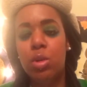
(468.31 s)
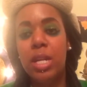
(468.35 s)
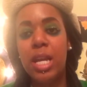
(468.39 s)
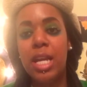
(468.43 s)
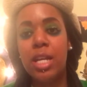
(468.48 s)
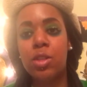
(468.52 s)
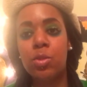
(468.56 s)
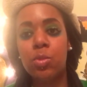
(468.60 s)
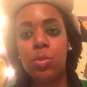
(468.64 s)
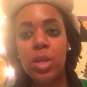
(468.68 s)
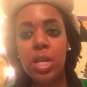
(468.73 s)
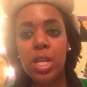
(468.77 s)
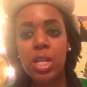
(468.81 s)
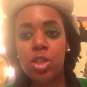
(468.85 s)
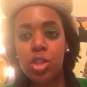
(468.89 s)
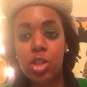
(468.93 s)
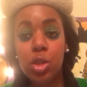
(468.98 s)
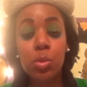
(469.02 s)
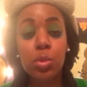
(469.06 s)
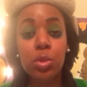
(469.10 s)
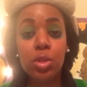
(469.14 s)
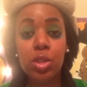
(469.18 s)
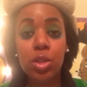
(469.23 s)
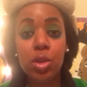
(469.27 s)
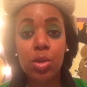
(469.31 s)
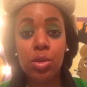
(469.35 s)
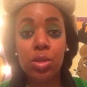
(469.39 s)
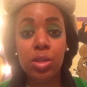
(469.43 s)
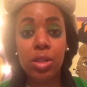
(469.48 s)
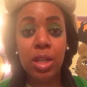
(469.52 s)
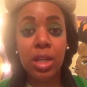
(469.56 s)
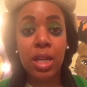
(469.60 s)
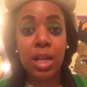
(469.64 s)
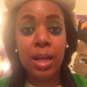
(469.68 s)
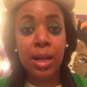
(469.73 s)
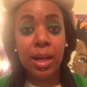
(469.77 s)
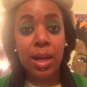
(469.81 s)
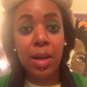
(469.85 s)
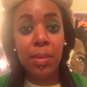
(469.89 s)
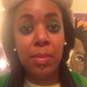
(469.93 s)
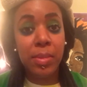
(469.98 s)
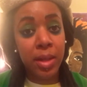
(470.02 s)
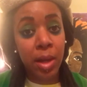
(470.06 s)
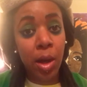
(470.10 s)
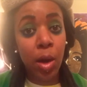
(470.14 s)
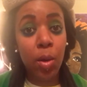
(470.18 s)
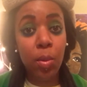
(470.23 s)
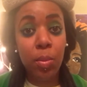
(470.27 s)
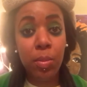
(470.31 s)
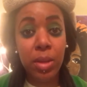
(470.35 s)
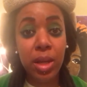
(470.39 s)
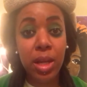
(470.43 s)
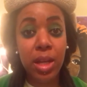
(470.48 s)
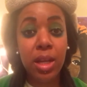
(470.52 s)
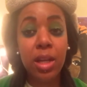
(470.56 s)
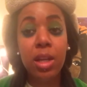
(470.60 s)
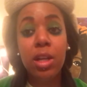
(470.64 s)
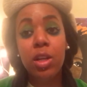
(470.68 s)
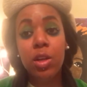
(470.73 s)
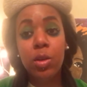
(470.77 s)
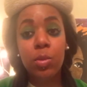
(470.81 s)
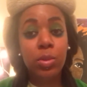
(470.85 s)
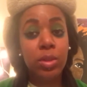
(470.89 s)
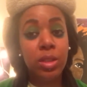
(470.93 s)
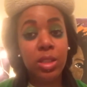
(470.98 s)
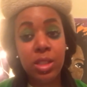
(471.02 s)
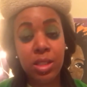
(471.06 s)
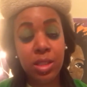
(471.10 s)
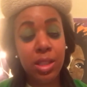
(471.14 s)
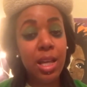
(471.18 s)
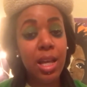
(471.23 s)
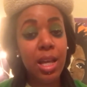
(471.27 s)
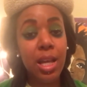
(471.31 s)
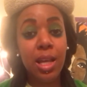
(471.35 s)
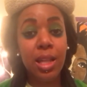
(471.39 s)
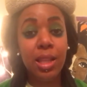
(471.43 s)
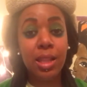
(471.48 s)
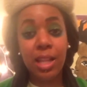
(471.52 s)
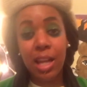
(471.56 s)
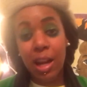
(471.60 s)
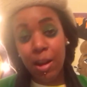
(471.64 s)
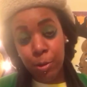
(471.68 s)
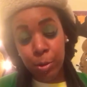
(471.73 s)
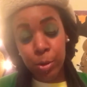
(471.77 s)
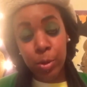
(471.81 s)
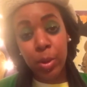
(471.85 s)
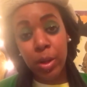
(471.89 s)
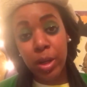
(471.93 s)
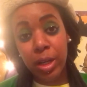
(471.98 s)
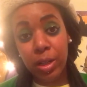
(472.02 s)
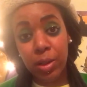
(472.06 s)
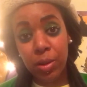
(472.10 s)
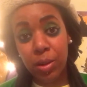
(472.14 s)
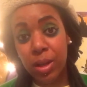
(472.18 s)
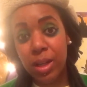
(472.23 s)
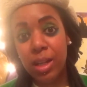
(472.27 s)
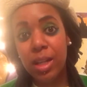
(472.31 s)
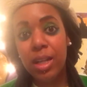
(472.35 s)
next week so-and-so is going to come and help me with this thing that I was working on.